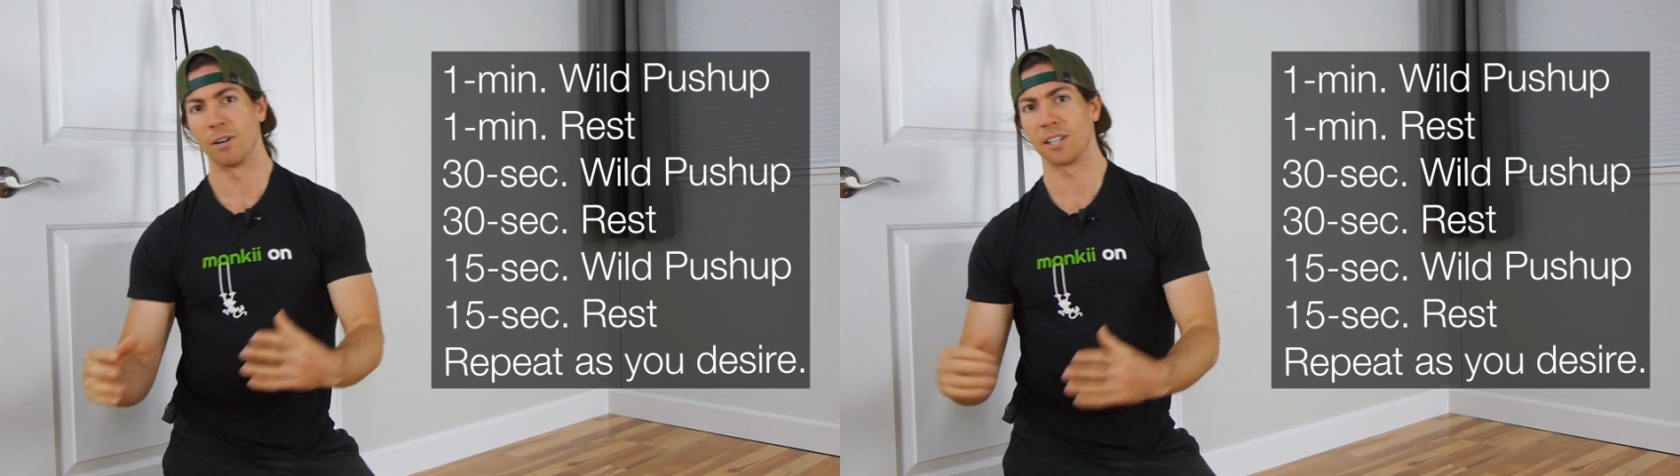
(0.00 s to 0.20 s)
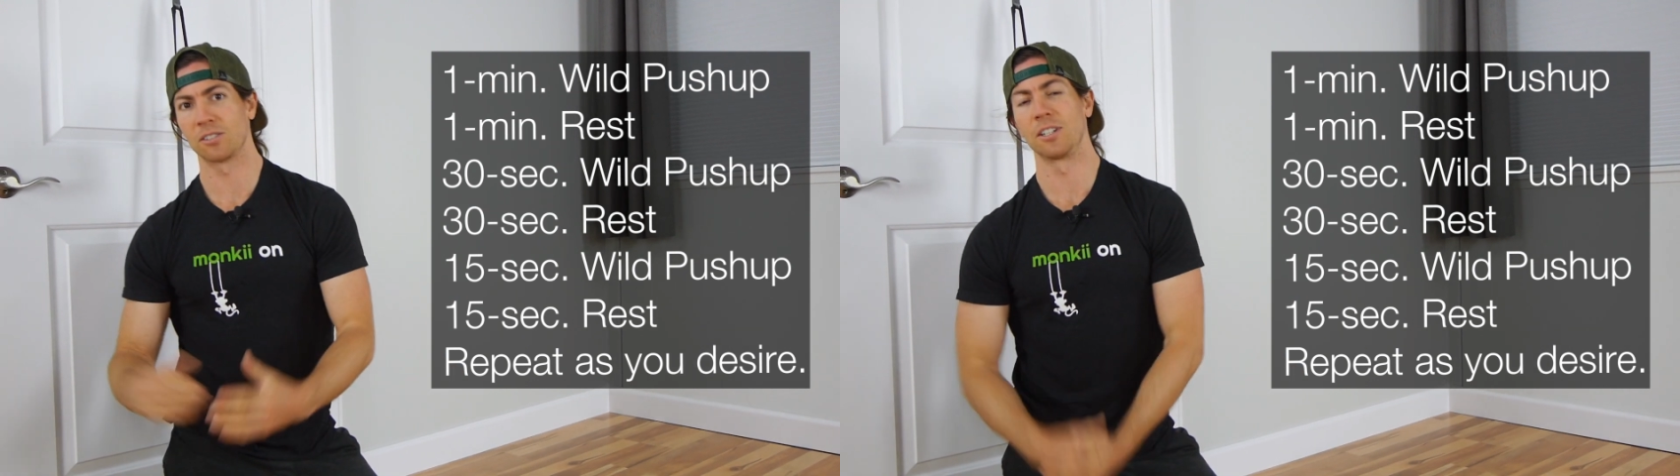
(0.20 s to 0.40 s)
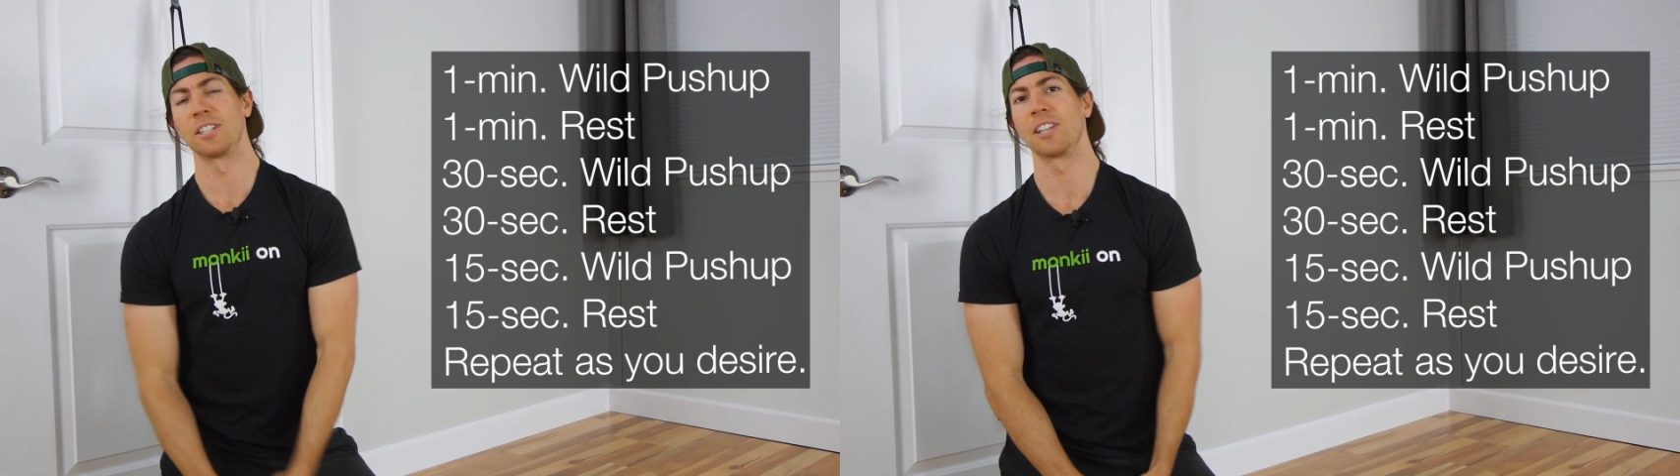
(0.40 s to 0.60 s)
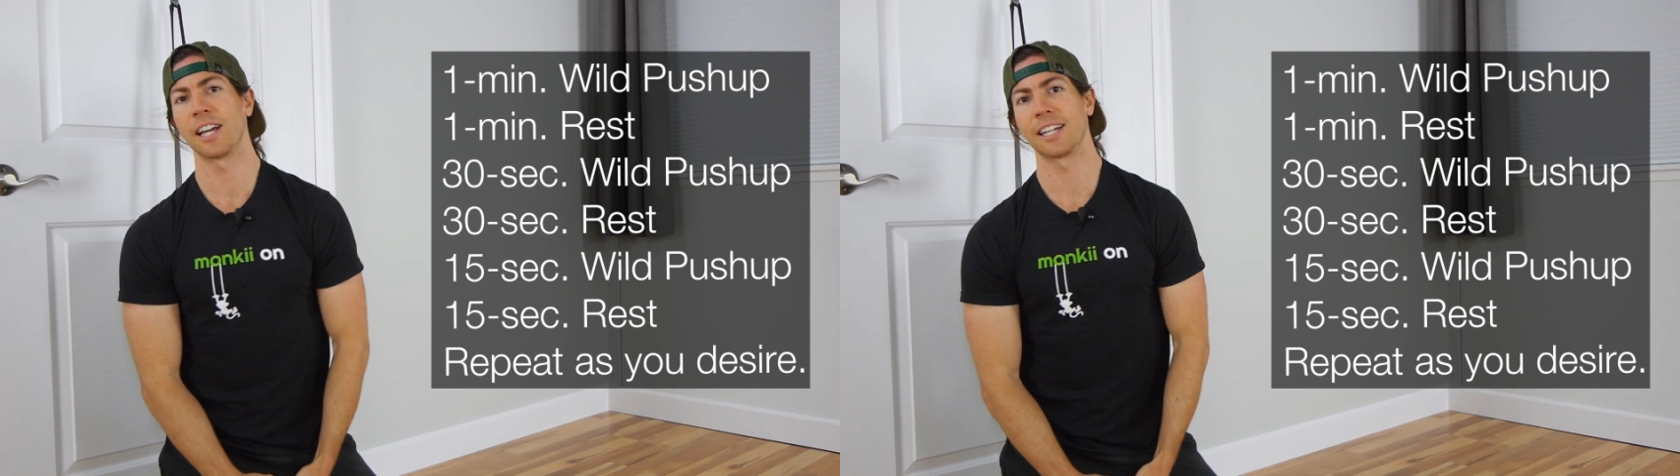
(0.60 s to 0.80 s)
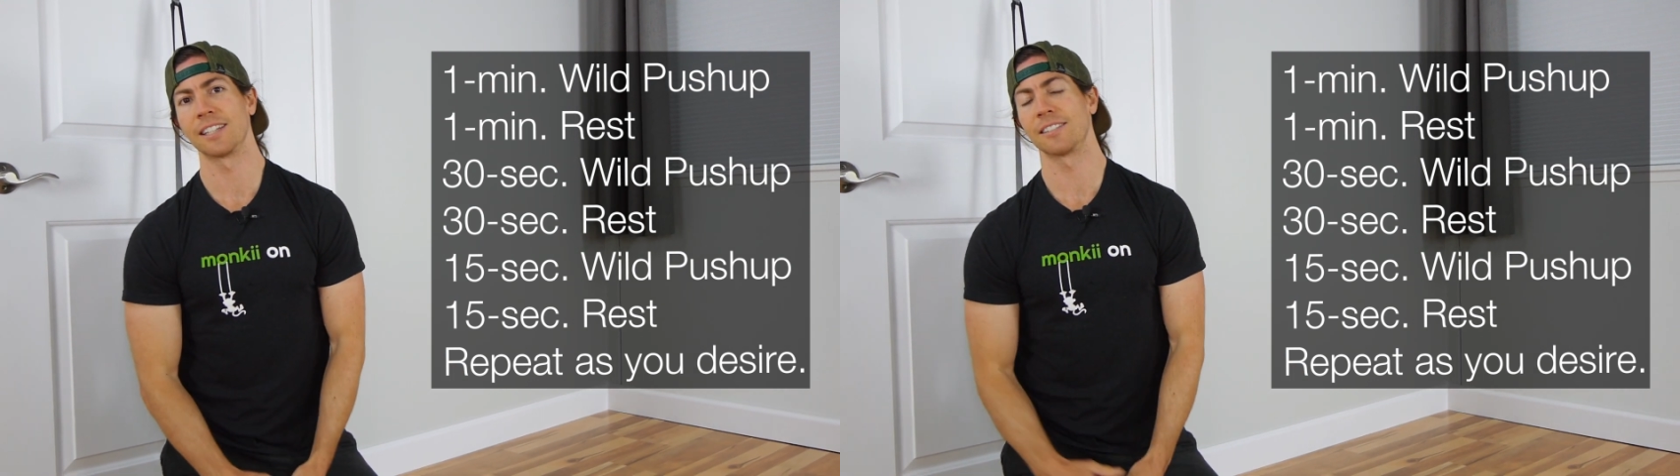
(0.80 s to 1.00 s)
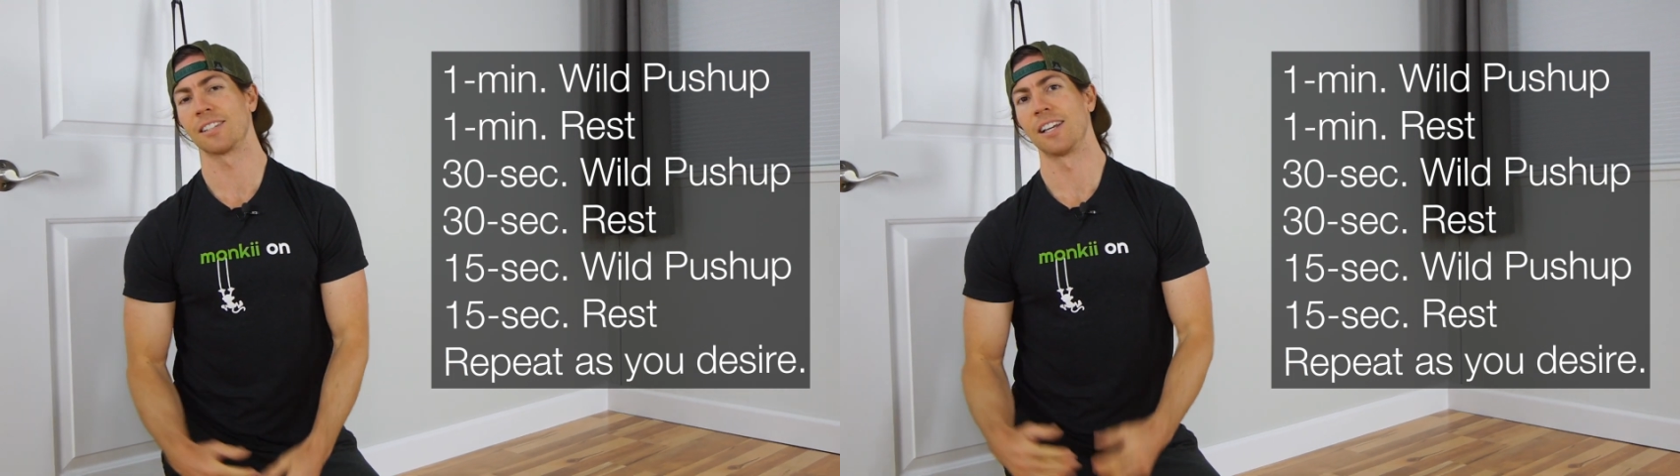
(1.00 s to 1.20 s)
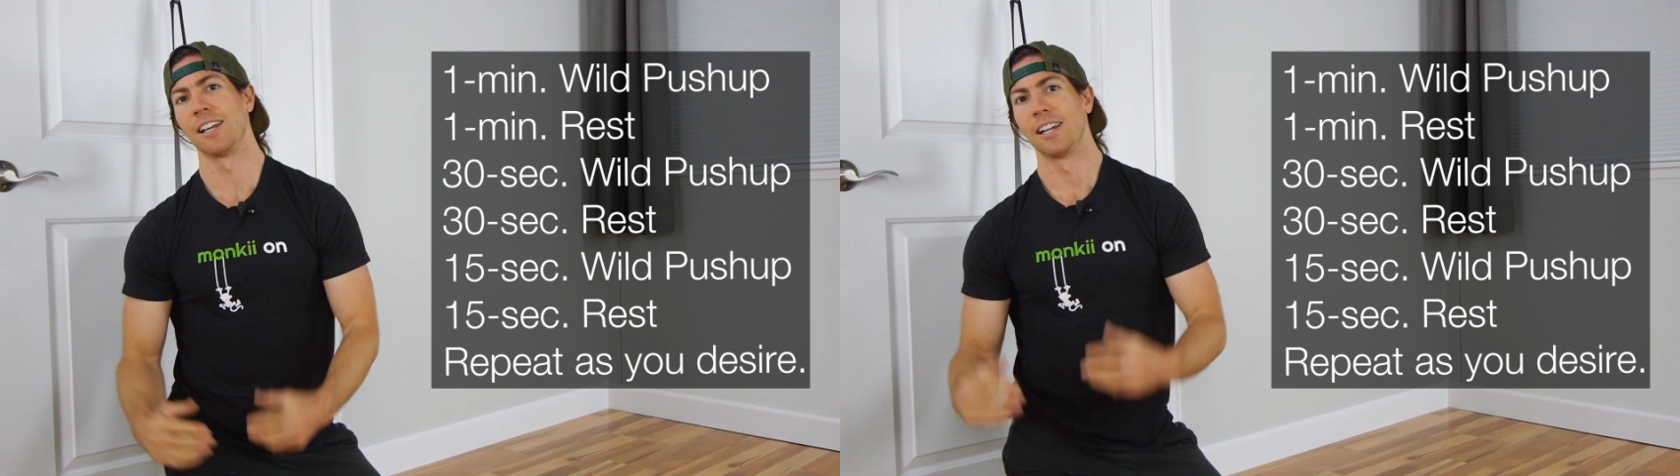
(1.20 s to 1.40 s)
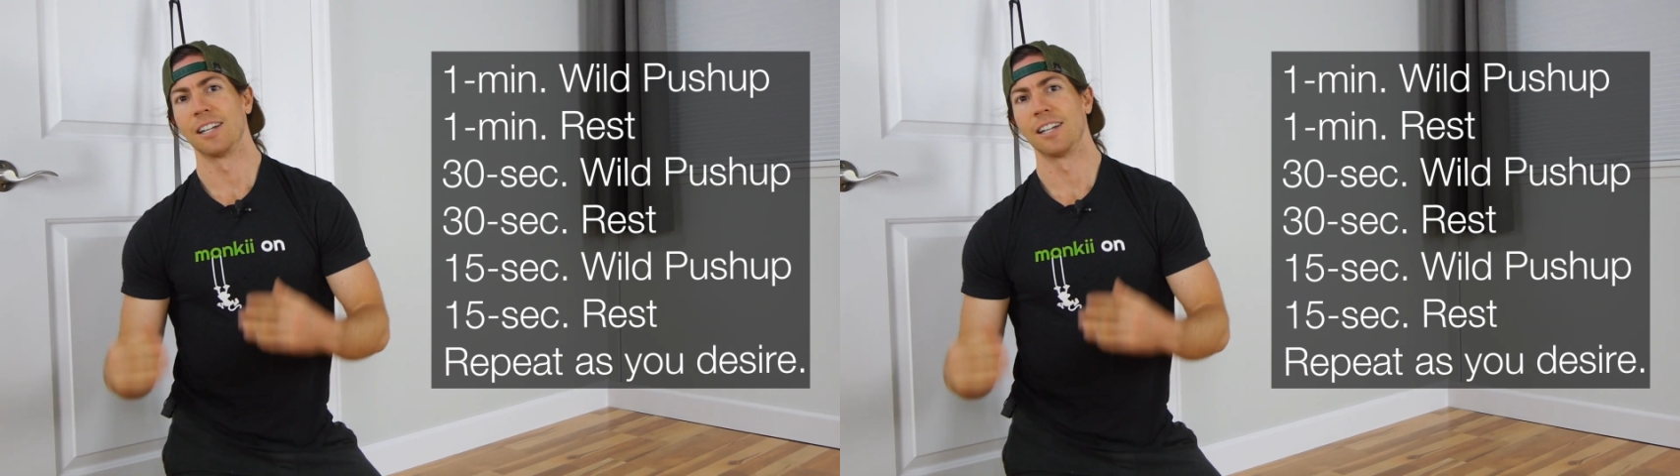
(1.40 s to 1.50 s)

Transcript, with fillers: rest 30 seconds.